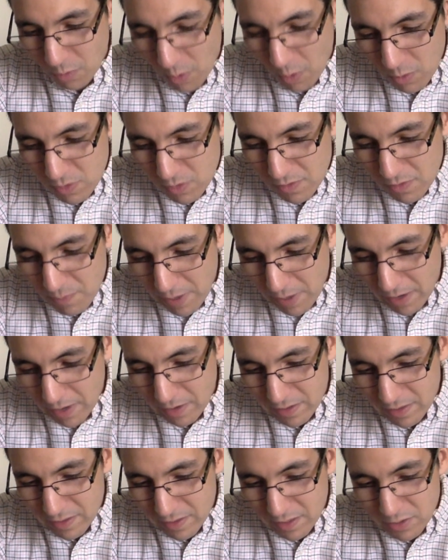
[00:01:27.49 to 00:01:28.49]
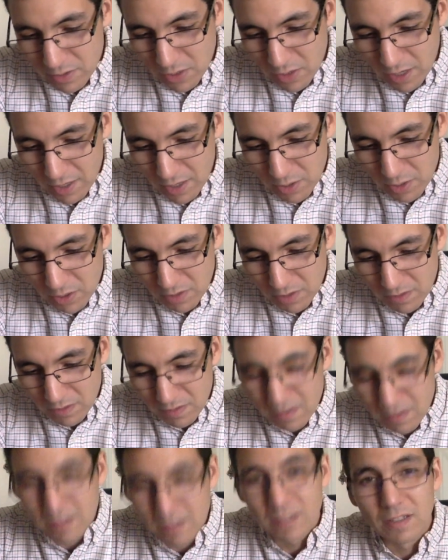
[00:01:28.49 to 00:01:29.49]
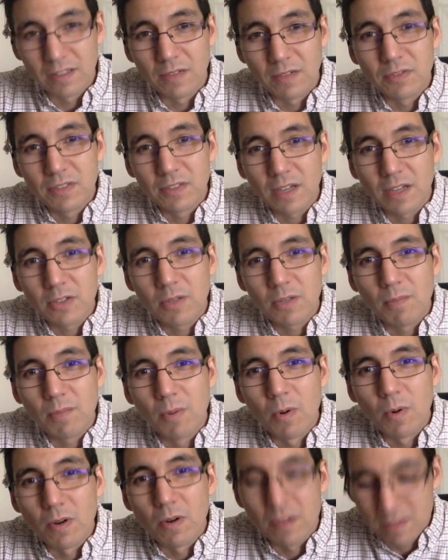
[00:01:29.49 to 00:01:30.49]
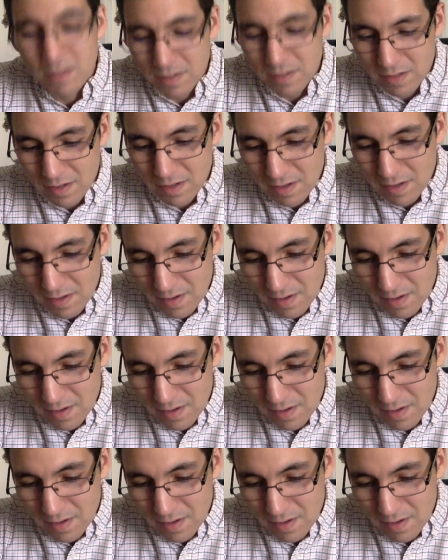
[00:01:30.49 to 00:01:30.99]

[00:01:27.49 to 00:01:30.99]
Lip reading: role of parents in education is of such importance